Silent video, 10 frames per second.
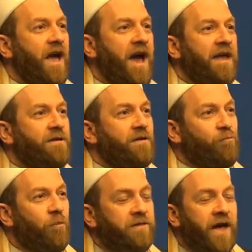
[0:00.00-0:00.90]
and
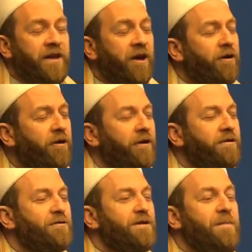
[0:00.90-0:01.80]
will not
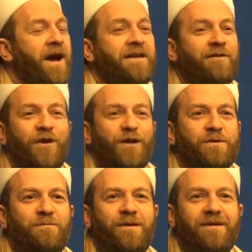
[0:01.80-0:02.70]
occur to the mind of a
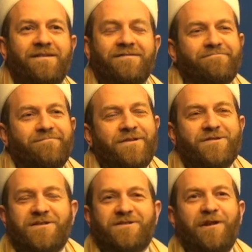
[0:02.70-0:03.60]
human being.
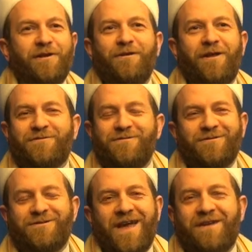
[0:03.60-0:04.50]
It's just telling you that you
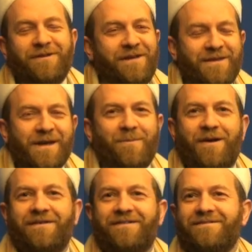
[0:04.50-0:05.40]
just can't really think
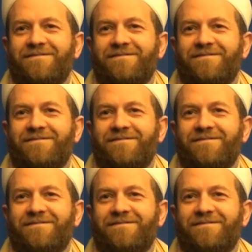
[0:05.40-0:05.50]
about it.